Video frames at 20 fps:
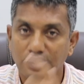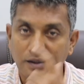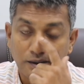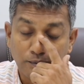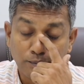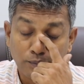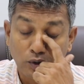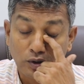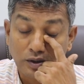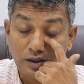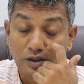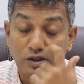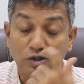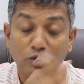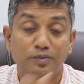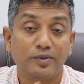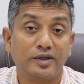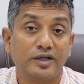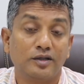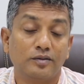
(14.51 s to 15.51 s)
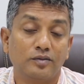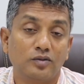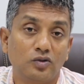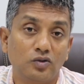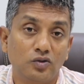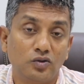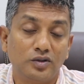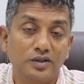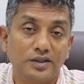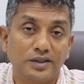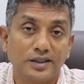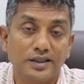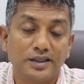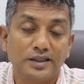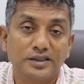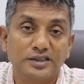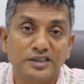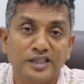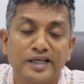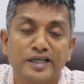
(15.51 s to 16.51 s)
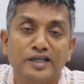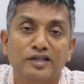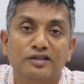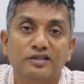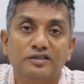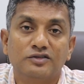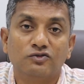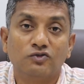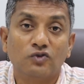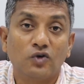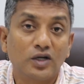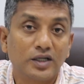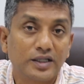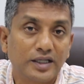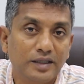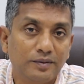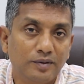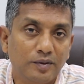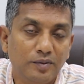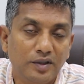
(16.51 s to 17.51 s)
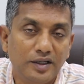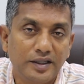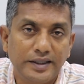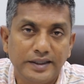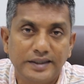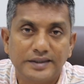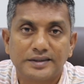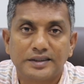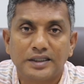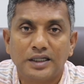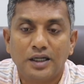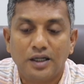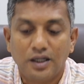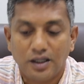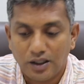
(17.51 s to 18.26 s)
important topic about China's war capabilities.